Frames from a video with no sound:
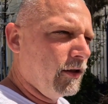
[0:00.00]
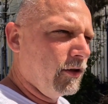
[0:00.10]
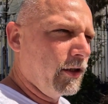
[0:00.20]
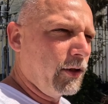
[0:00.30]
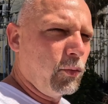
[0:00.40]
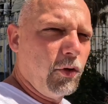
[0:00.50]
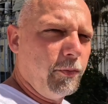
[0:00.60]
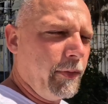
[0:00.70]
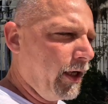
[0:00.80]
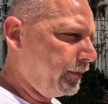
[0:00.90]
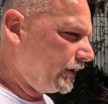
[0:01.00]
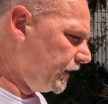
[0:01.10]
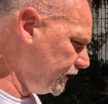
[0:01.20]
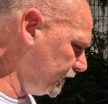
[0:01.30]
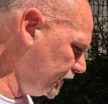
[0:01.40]
unlike world maps,
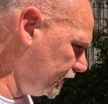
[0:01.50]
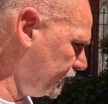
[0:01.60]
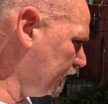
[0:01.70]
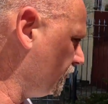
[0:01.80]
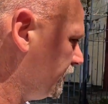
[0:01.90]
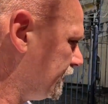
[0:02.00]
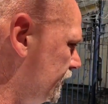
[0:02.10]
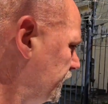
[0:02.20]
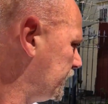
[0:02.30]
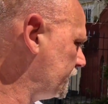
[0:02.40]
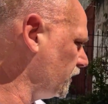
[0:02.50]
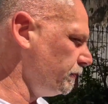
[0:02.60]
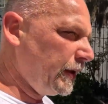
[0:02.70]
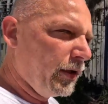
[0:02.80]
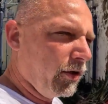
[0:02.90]
Brazil is
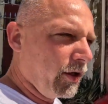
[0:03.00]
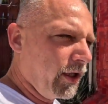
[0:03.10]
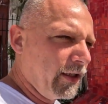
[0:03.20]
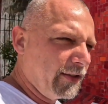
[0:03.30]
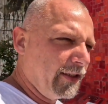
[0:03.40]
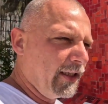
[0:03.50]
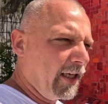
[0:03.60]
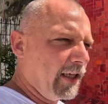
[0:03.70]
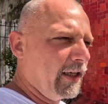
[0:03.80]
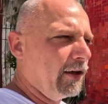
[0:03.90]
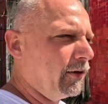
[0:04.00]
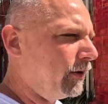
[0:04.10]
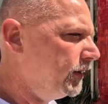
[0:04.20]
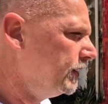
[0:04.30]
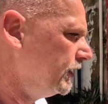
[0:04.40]
spelled B R A Z I L.
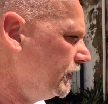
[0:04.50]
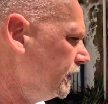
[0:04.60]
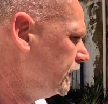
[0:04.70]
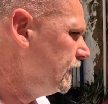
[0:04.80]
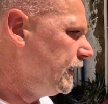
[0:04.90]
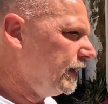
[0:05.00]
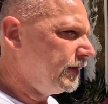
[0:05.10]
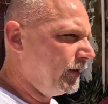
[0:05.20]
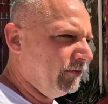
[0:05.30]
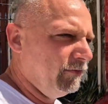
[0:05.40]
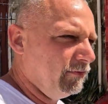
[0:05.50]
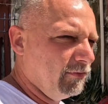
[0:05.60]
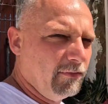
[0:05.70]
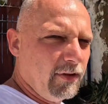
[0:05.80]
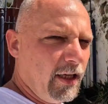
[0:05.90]
And that's
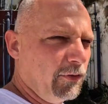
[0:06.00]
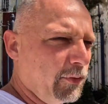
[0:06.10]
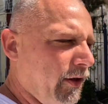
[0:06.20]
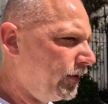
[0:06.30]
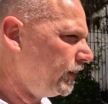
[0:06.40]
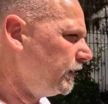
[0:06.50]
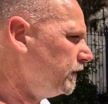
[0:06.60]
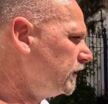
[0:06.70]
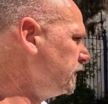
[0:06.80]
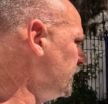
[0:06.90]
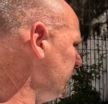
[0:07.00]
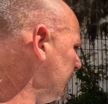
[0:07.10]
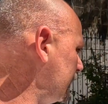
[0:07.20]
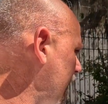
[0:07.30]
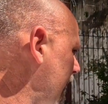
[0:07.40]
everywhere I thought it was spelled
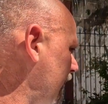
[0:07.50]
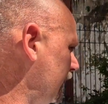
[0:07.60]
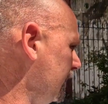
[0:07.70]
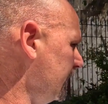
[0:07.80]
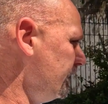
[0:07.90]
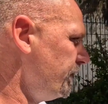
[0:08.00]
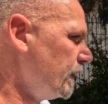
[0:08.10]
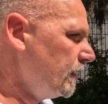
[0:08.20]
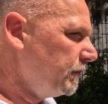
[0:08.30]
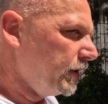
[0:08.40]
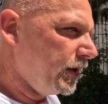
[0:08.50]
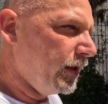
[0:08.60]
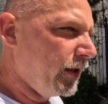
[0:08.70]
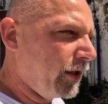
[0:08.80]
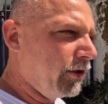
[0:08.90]
like that. But
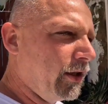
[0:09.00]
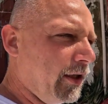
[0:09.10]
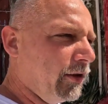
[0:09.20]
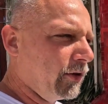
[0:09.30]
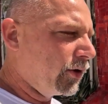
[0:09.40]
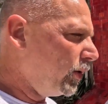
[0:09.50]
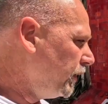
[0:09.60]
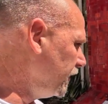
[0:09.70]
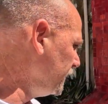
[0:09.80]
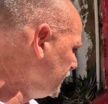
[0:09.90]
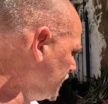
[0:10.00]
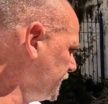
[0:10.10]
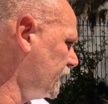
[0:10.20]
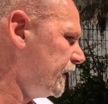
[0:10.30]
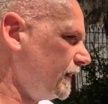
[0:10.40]
then, like, you get here, the coin, it's
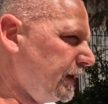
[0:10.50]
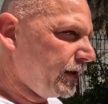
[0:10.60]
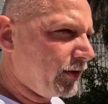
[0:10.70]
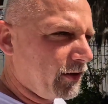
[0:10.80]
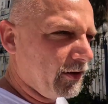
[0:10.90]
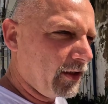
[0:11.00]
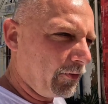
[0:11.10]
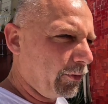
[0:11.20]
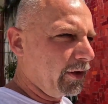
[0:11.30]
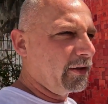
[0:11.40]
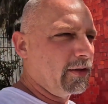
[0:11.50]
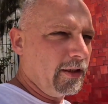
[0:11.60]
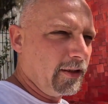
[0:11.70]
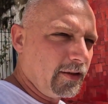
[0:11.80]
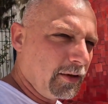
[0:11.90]
spelled like this. Everywhere you
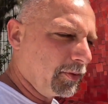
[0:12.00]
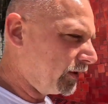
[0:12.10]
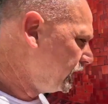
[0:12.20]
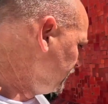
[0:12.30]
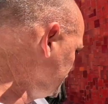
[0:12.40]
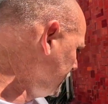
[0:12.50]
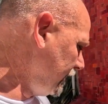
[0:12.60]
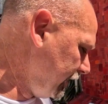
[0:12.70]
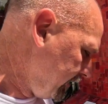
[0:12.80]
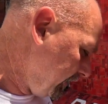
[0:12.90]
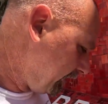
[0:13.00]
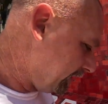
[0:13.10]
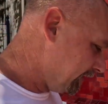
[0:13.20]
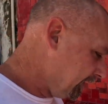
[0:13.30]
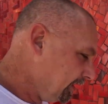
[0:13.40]
see this is Brazil, it's spelled like
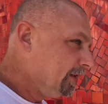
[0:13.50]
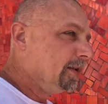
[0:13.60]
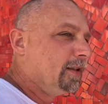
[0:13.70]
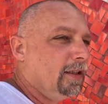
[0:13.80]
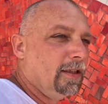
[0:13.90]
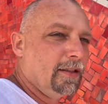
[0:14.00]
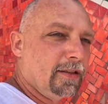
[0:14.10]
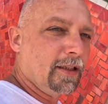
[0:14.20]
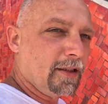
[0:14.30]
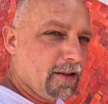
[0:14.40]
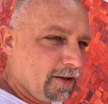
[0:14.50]
this. It's like,